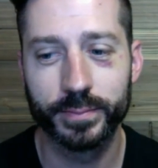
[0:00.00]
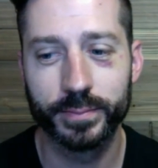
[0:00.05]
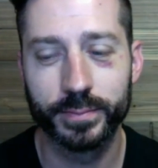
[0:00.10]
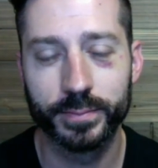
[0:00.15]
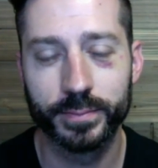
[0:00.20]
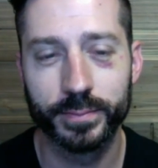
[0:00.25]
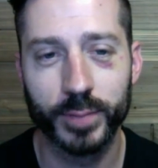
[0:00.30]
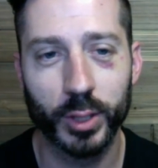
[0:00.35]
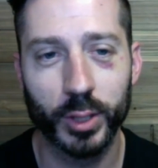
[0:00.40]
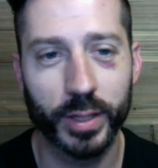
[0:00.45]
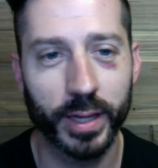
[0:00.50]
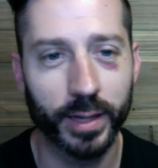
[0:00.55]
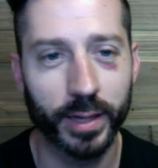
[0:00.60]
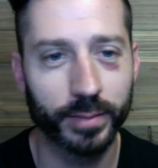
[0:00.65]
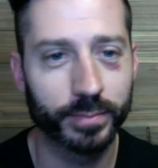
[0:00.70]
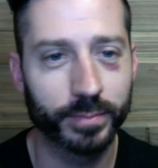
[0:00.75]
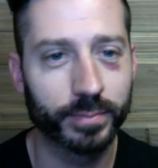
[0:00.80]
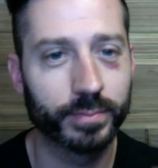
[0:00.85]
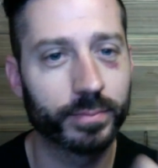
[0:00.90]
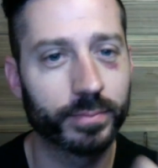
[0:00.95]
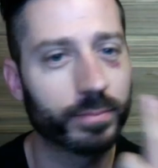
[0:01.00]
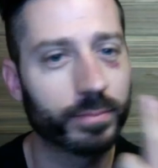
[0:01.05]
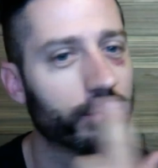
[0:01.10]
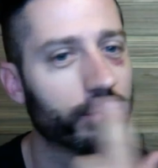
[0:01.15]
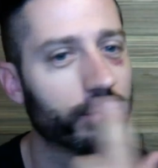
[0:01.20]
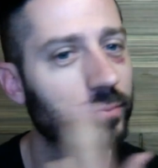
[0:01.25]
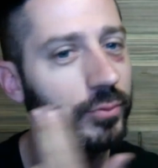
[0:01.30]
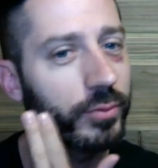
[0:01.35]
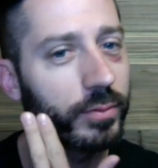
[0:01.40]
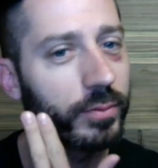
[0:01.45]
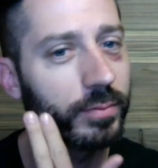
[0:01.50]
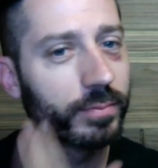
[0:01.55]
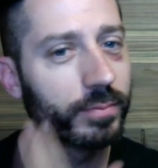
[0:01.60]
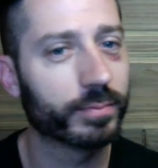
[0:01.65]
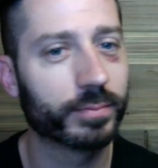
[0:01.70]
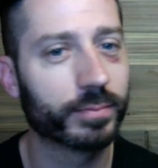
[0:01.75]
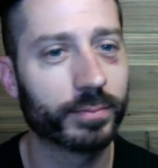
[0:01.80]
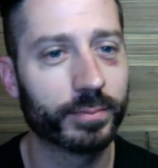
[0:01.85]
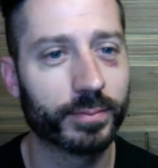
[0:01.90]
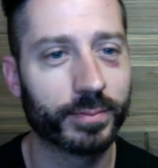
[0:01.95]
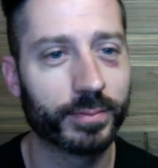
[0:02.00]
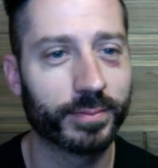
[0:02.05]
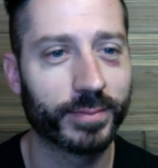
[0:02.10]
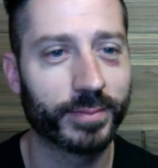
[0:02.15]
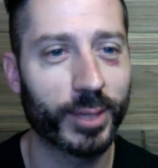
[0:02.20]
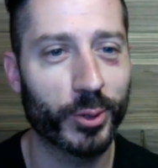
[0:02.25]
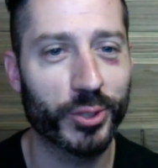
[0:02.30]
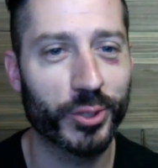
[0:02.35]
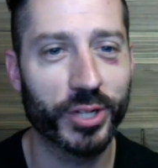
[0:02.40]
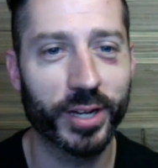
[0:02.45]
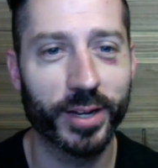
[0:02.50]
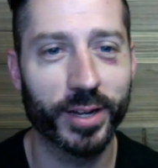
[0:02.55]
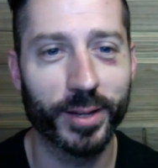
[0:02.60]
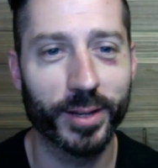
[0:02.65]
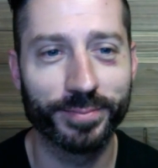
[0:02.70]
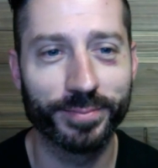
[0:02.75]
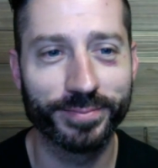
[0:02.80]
Okay. I'll shut it up.